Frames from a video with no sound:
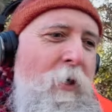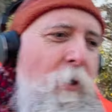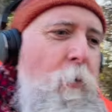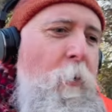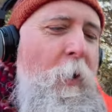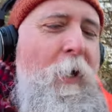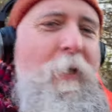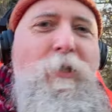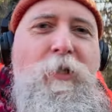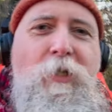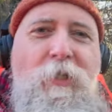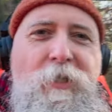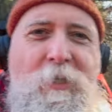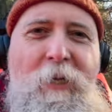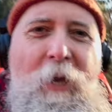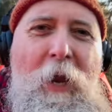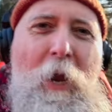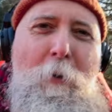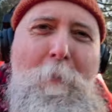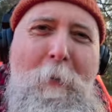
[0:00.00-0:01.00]
where it's just
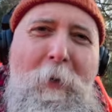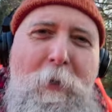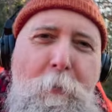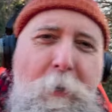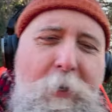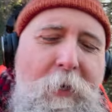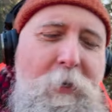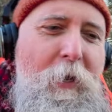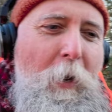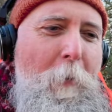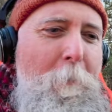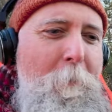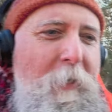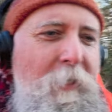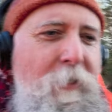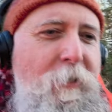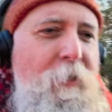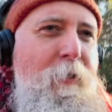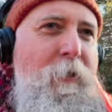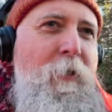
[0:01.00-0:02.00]
see how many we can get
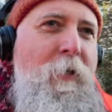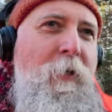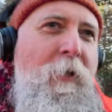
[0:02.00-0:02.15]
minted.